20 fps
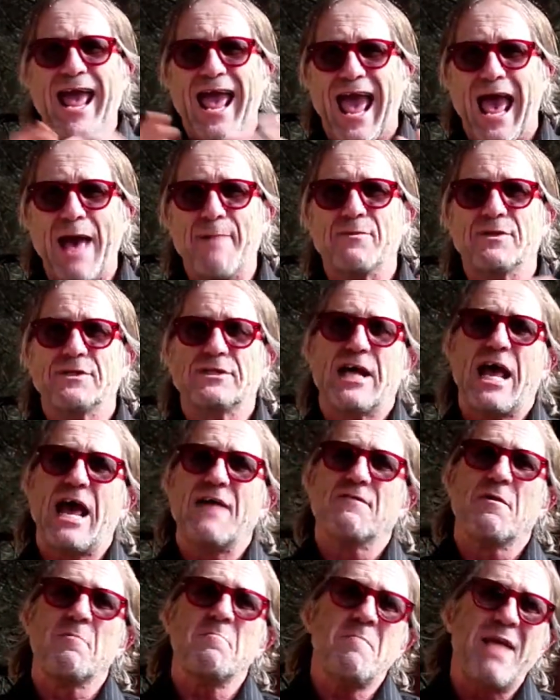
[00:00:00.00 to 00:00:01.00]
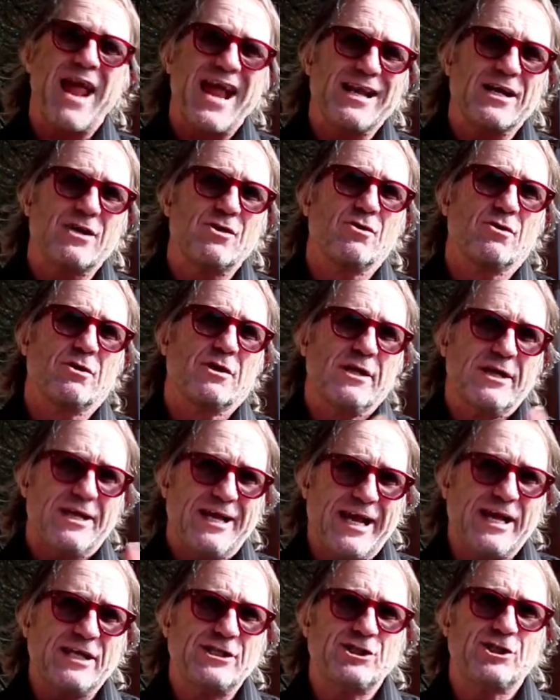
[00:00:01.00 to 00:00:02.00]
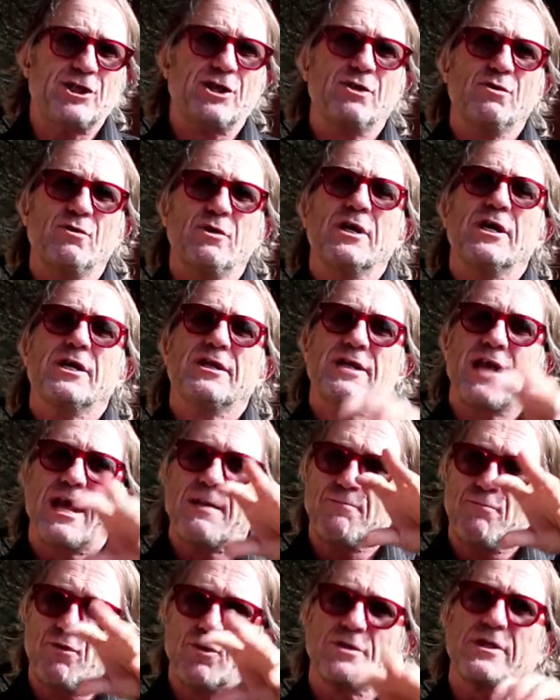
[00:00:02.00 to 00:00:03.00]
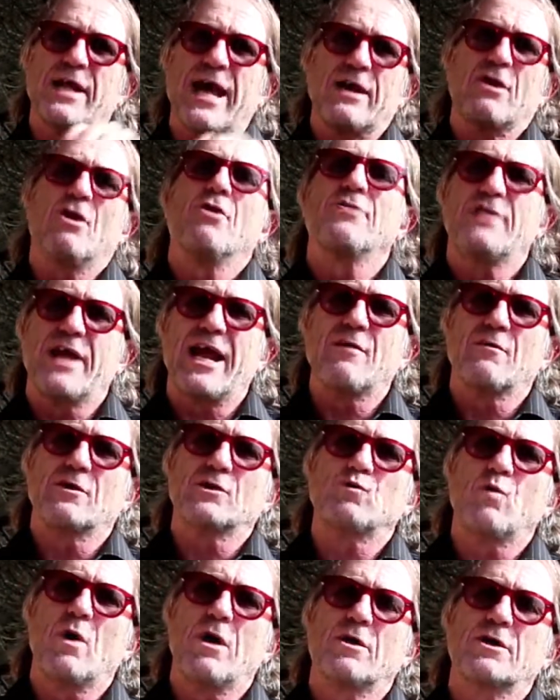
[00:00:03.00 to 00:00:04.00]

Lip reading: happens to have a medical issue, then put that on there as well,